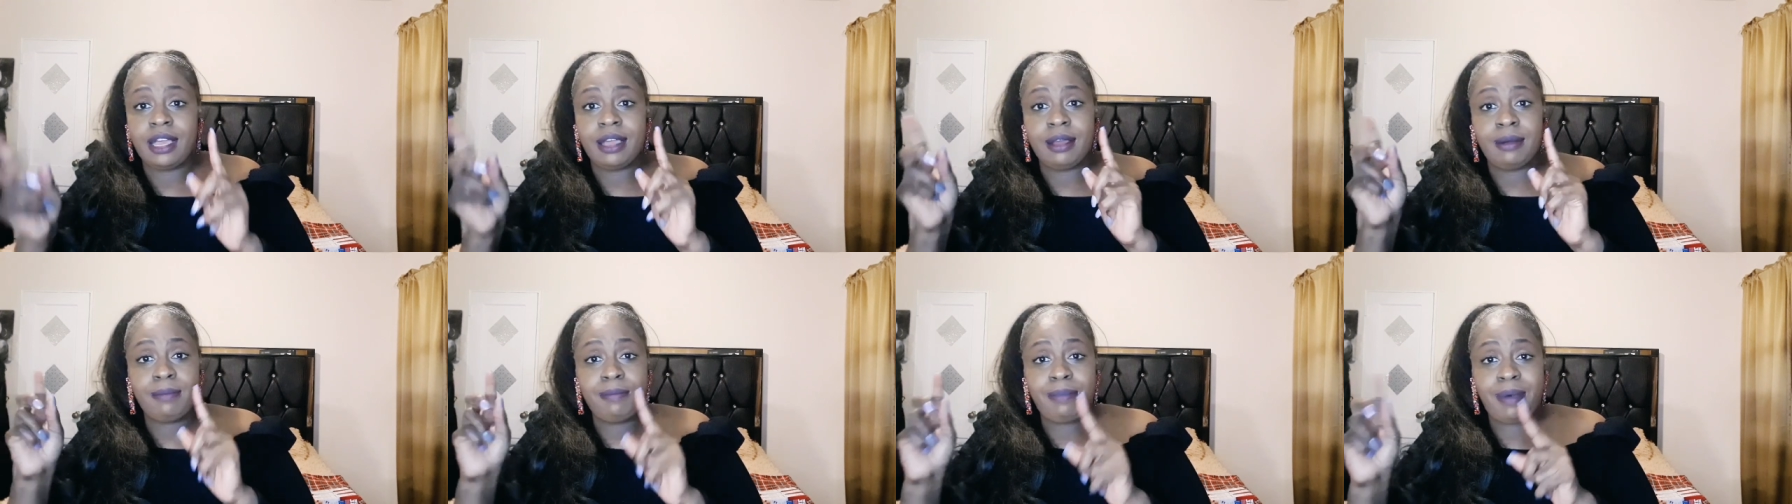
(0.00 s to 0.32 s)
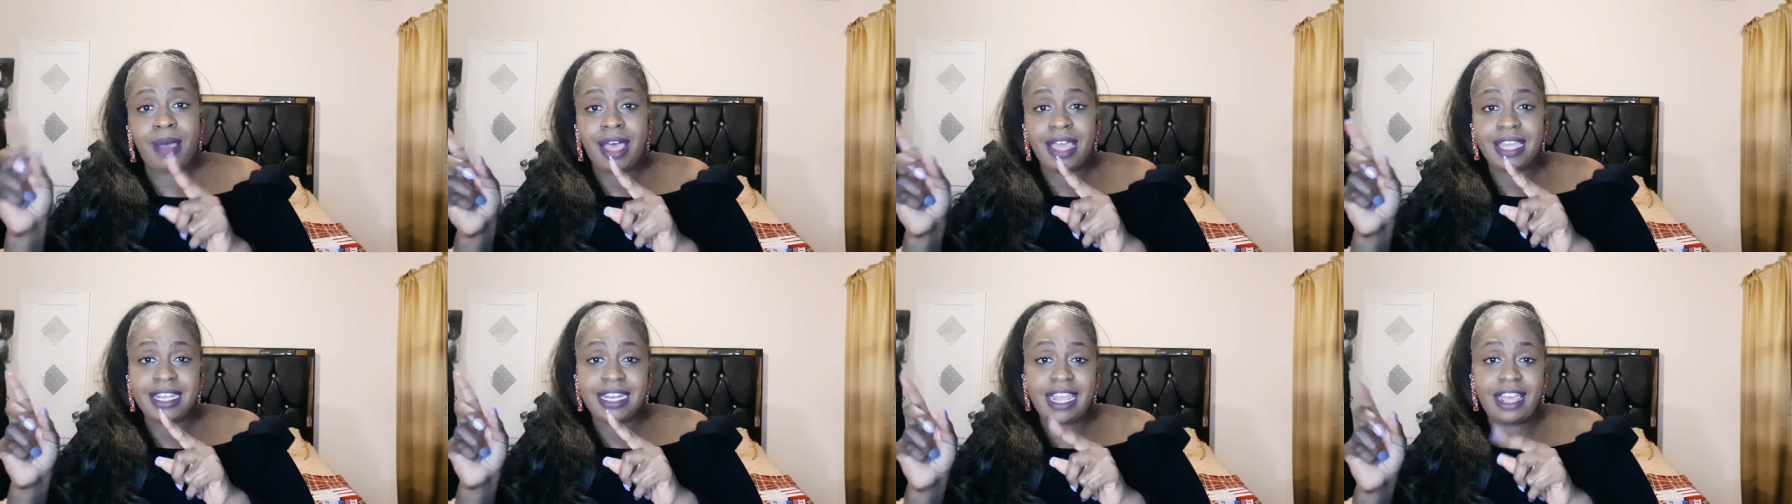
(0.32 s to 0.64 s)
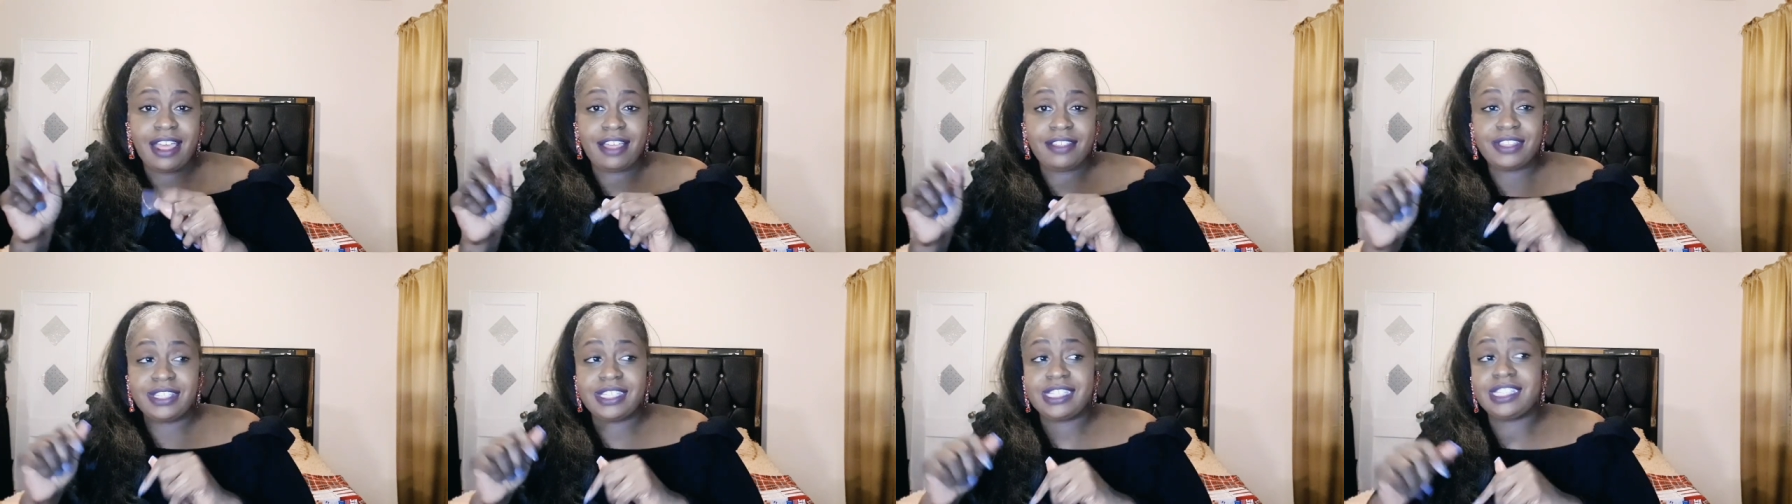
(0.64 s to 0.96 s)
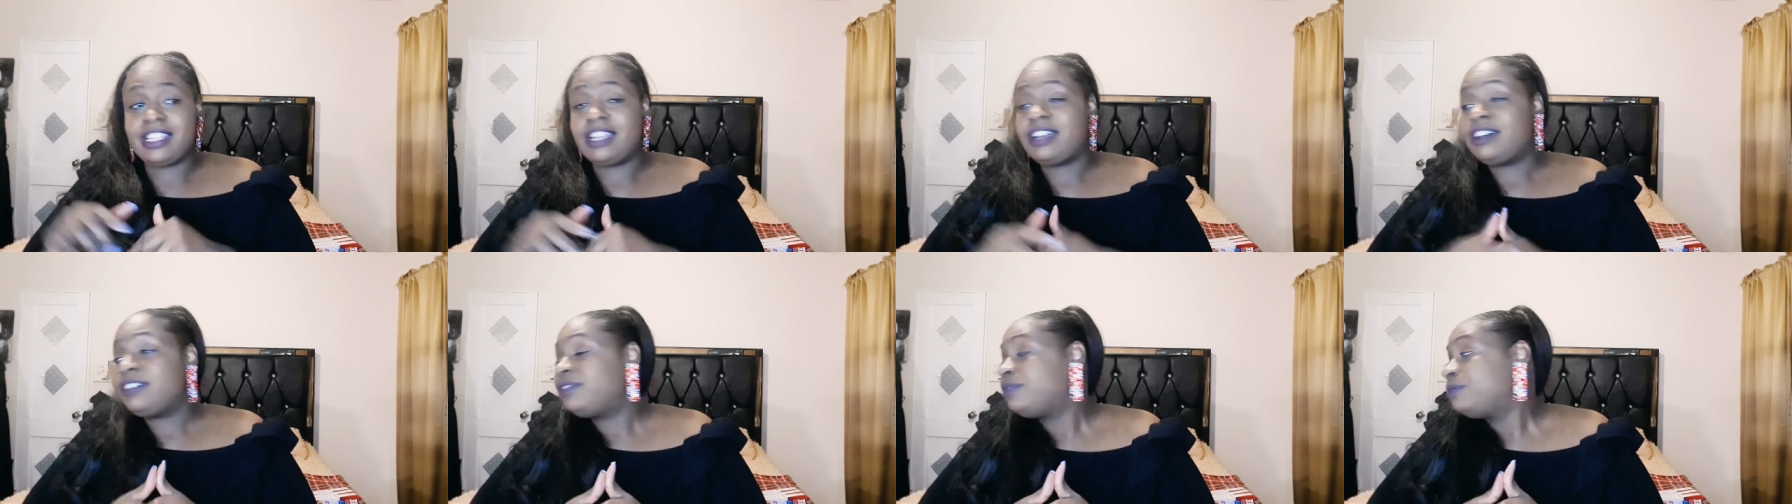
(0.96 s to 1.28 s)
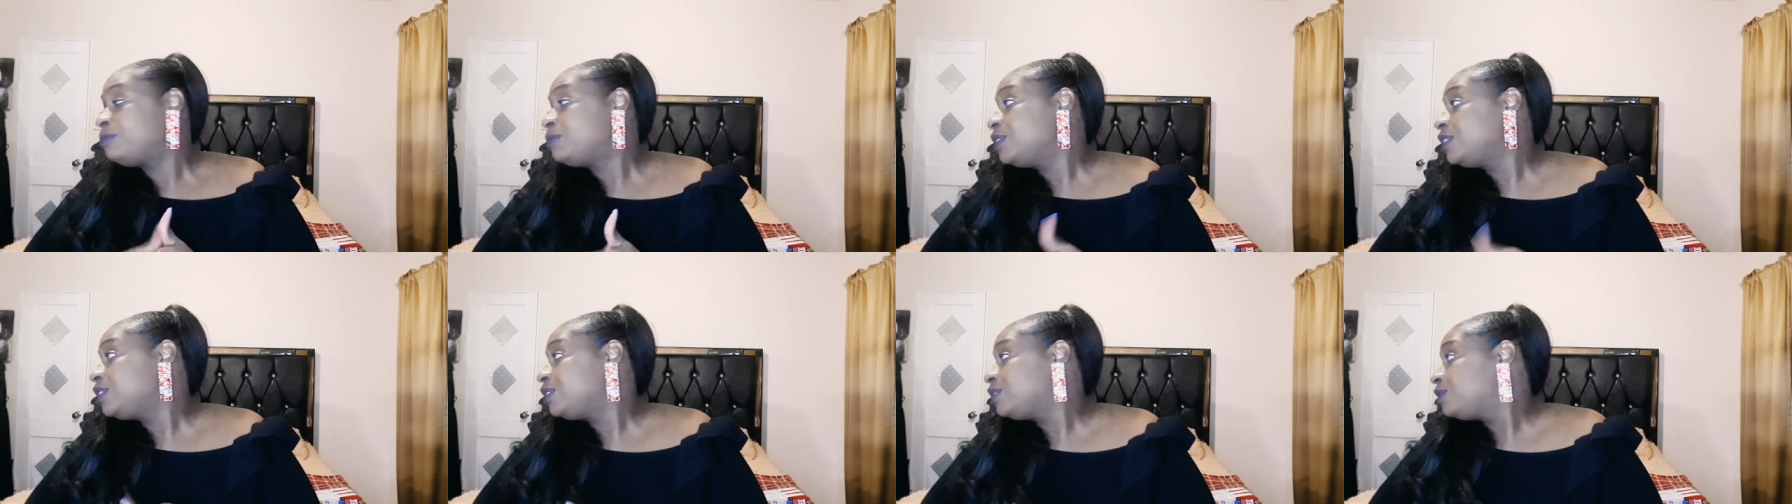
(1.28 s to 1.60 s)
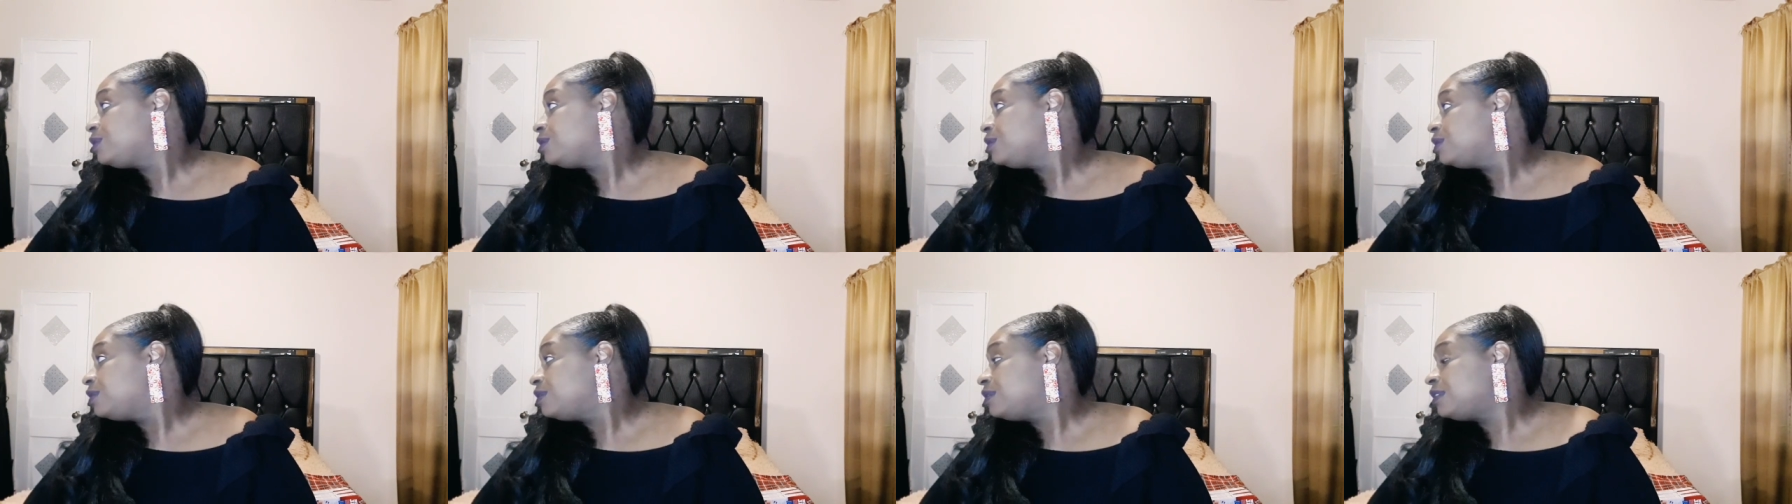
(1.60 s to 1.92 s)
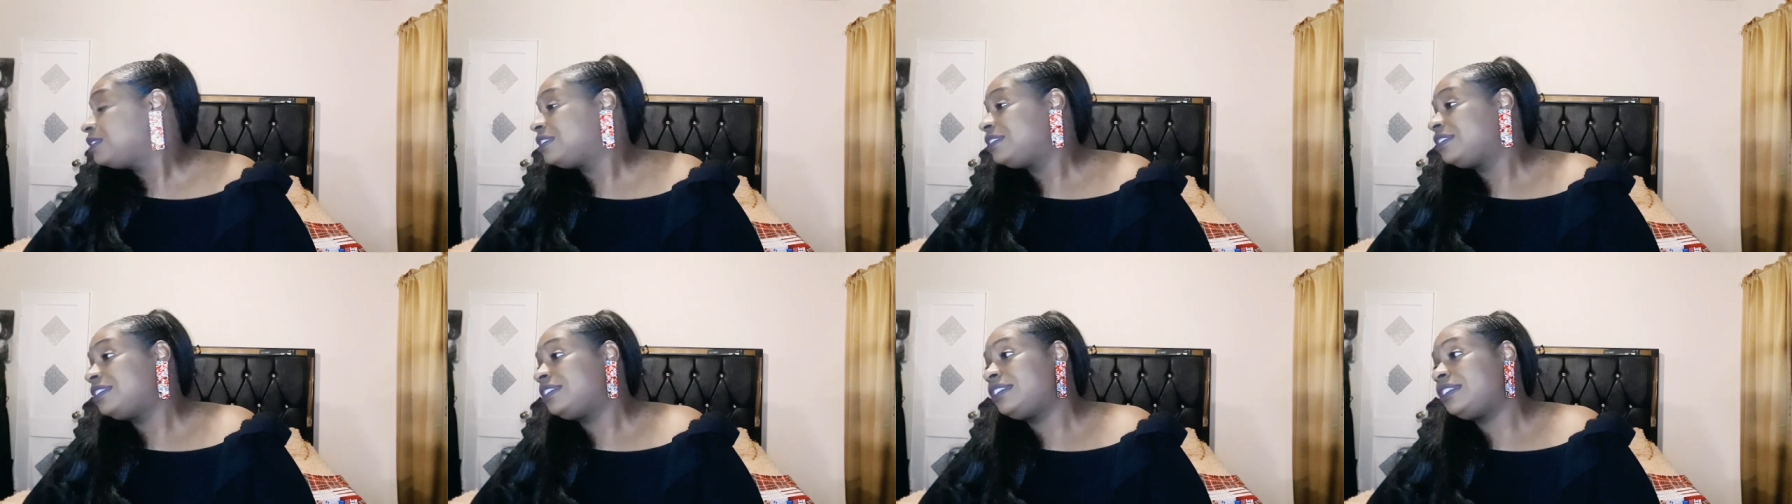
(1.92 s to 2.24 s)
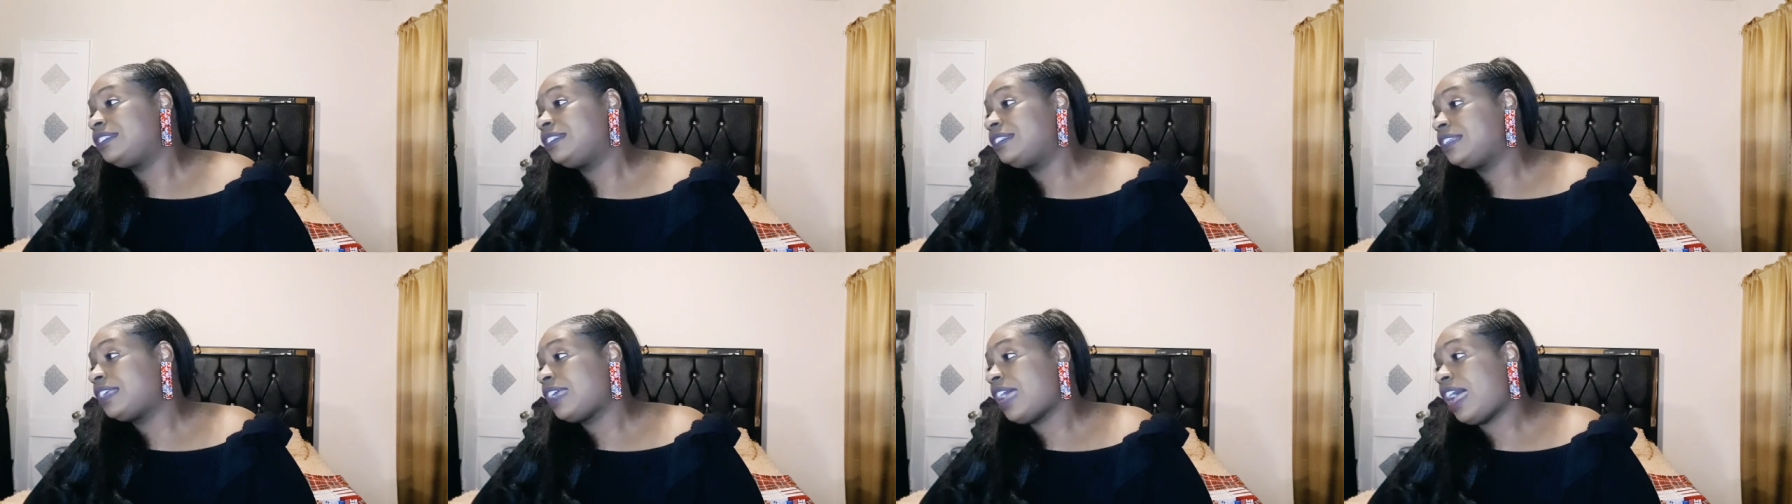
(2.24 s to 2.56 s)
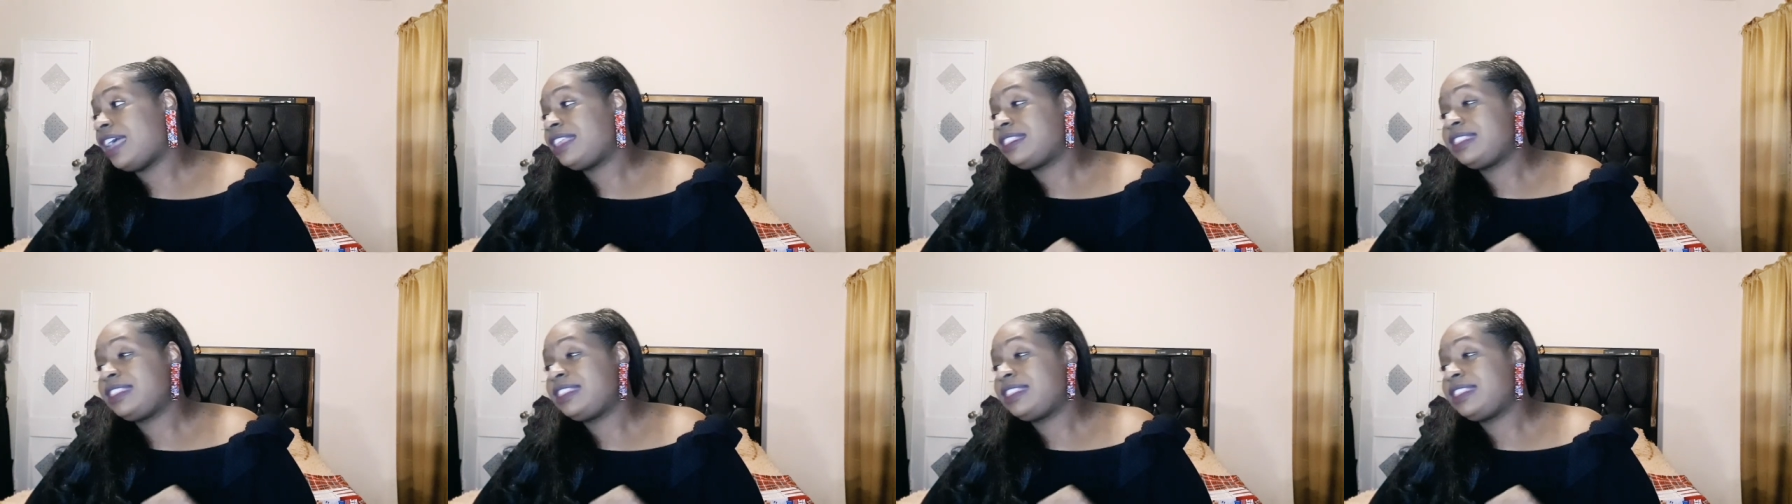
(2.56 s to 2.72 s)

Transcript: buying that other stuff, which I